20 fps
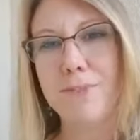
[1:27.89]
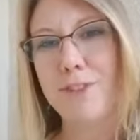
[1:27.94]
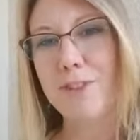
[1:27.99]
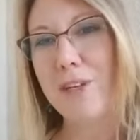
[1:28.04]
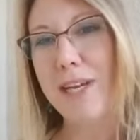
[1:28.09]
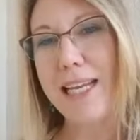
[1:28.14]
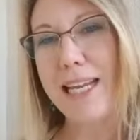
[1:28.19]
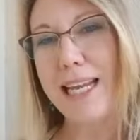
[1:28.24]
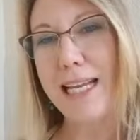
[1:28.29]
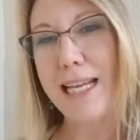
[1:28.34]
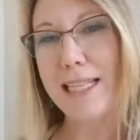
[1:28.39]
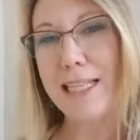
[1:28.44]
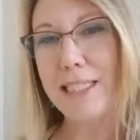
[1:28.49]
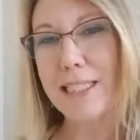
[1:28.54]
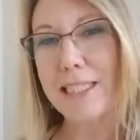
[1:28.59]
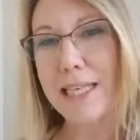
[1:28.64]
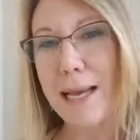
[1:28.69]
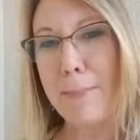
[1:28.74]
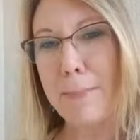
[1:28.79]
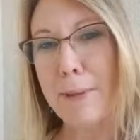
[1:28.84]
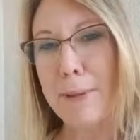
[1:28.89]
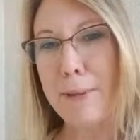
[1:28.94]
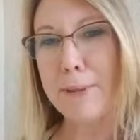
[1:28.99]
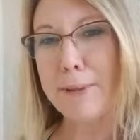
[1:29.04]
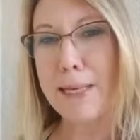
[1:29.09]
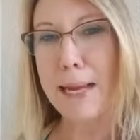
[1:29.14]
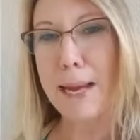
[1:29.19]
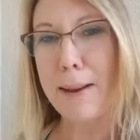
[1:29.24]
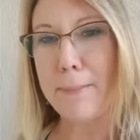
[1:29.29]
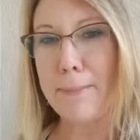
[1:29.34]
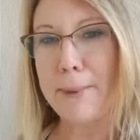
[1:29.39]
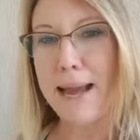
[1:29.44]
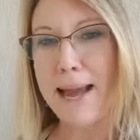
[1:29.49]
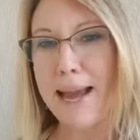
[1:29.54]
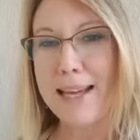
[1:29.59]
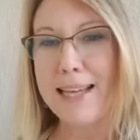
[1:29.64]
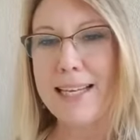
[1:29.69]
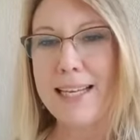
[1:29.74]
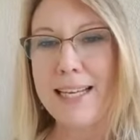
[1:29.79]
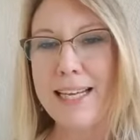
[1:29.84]
drinking a little something cold out
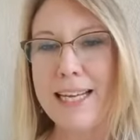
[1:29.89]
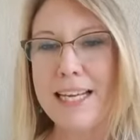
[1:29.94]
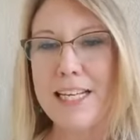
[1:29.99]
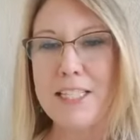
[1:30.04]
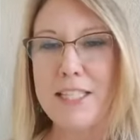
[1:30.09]
back.